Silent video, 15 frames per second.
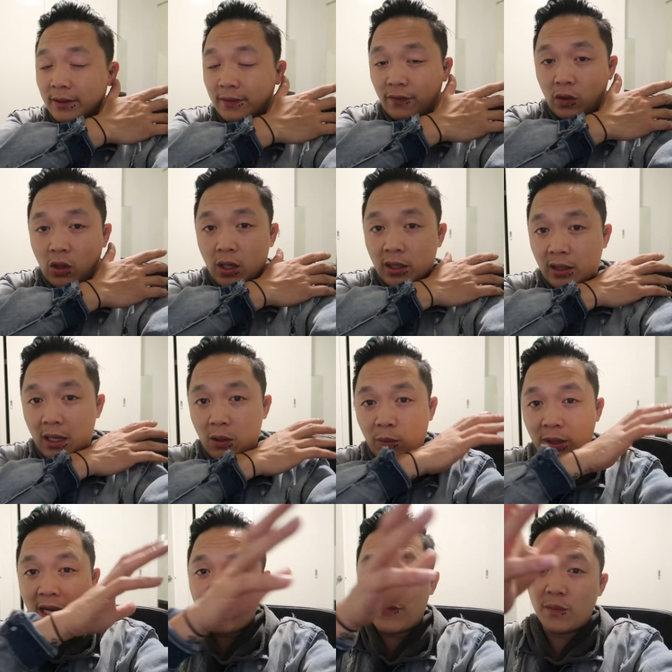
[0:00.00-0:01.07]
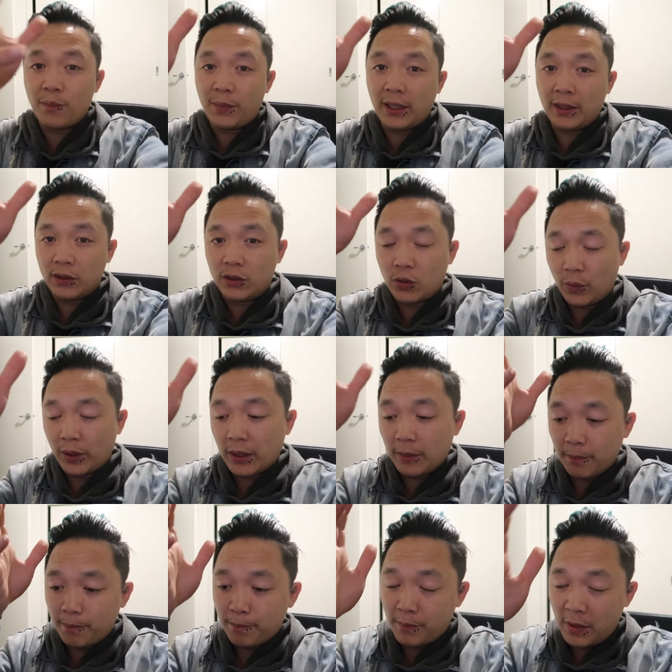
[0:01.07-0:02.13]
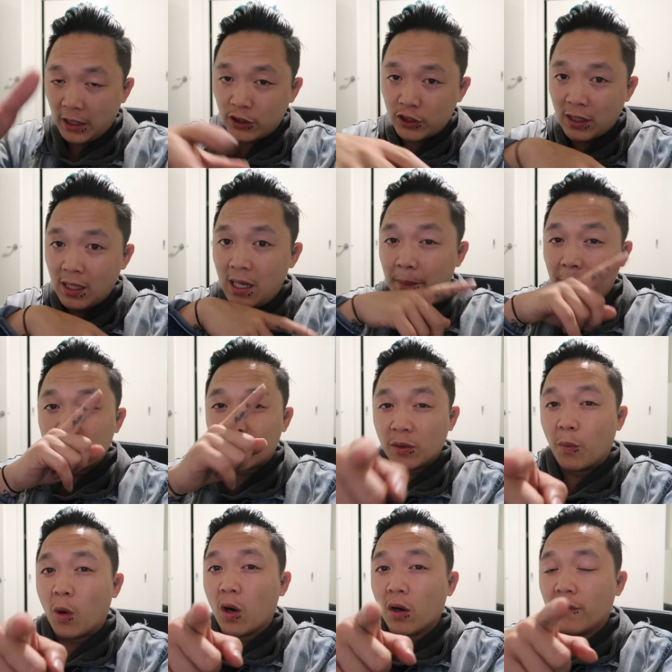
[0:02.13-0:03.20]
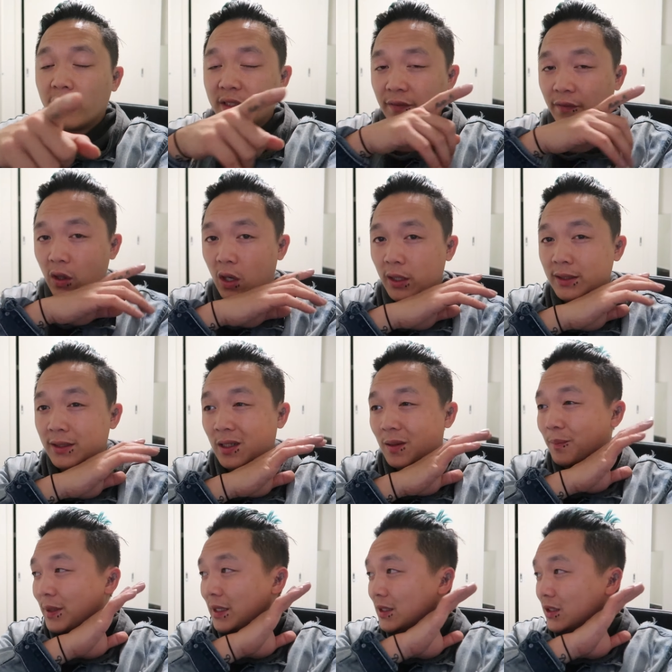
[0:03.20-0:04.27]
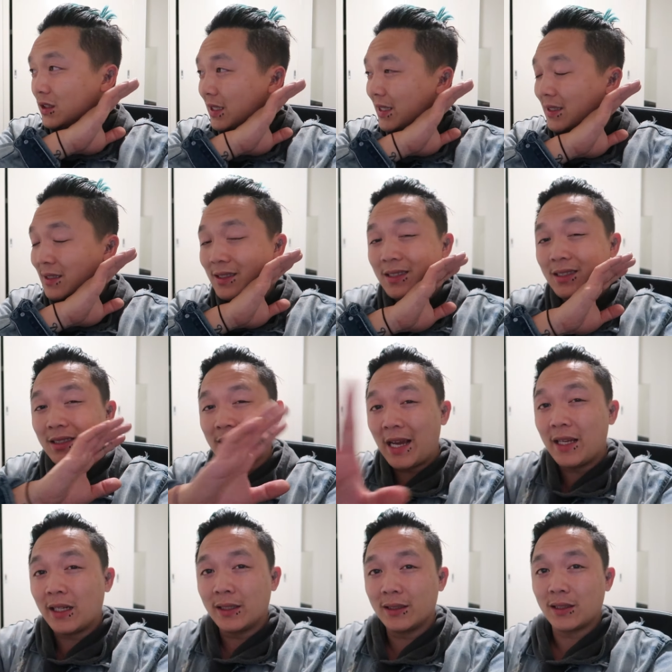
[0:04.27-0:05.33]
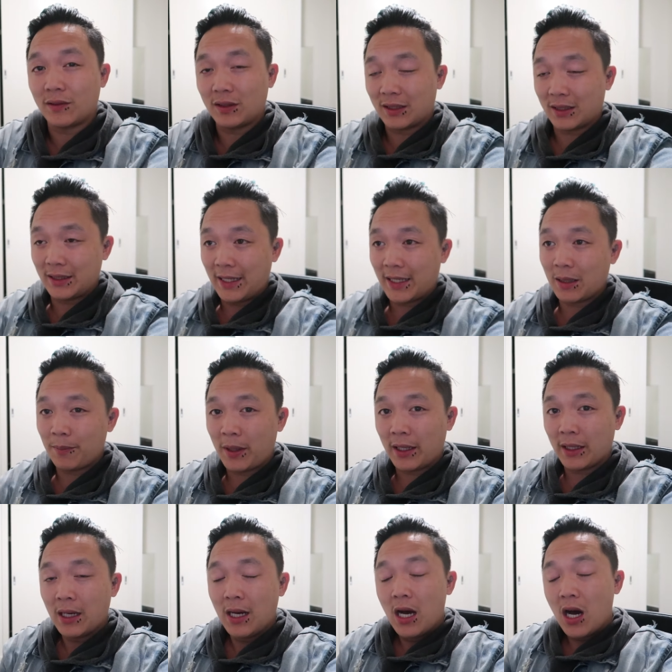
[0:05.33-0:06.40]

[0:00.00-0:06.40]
this vlog that we haven't been doing much but tomorrow's vlog is going to be insane because of the sneaker meet.